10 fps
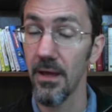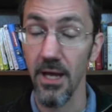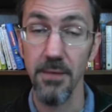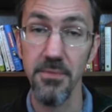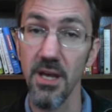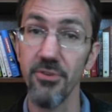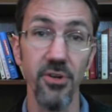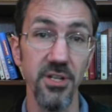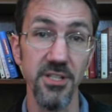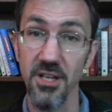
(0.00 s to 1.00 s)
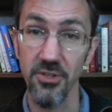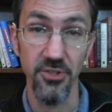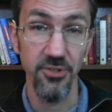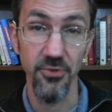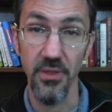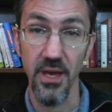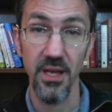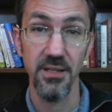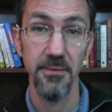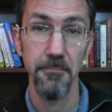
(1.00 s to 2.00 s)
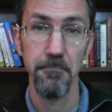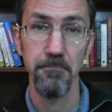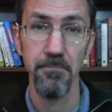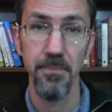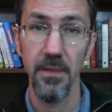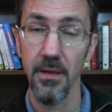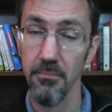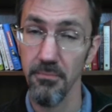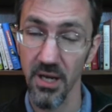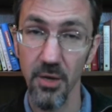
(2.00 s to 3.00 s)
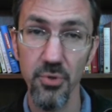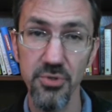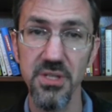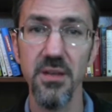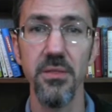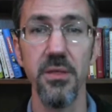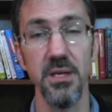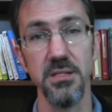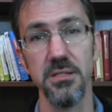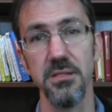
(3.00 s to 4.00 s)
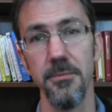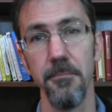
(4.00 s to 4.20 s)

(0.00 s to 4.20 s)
I'm never going to tell you to do that. But I will say this.